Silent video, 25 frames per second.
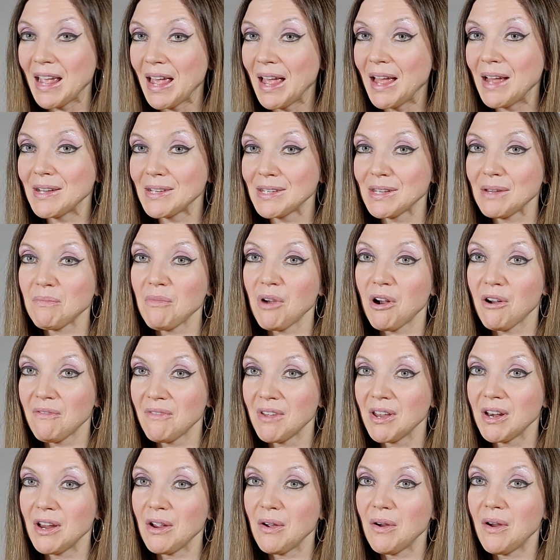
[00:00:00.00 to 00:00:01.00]
ASMR
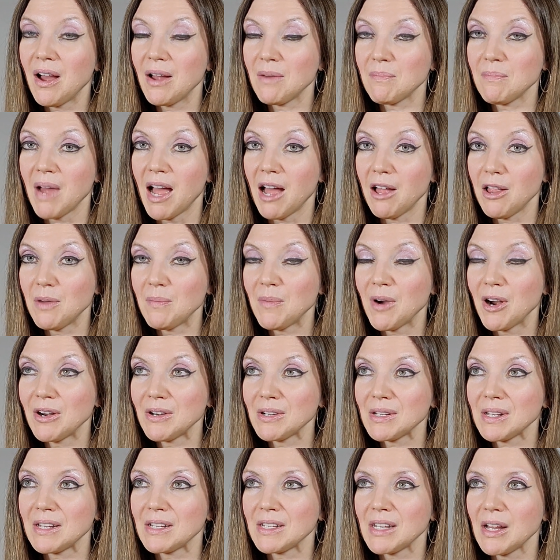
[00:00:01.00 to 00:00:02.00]
video on
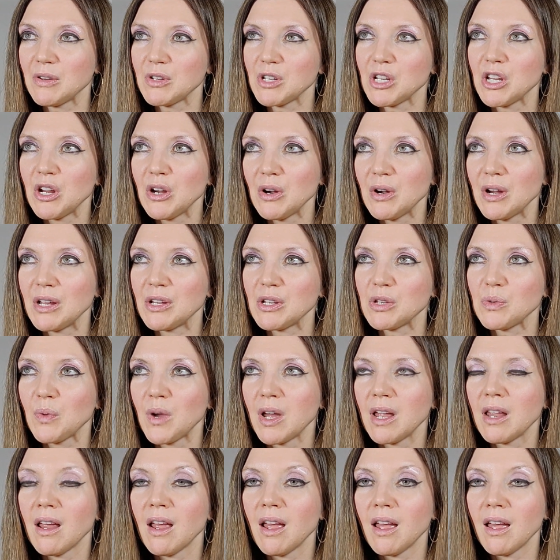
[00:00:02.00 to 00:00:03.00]
Mallomars because I was curious
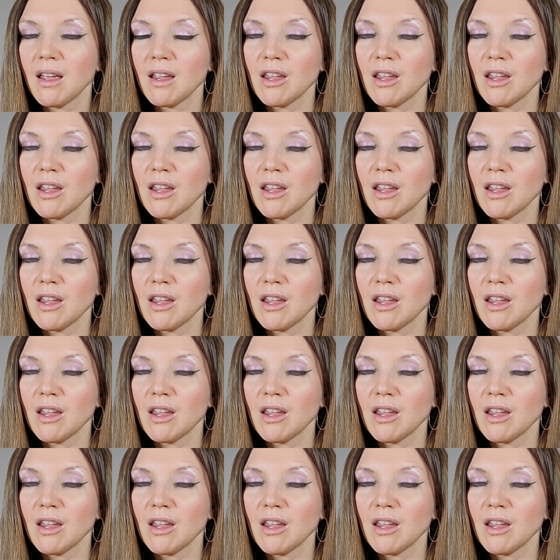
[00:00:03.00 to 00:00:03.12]
what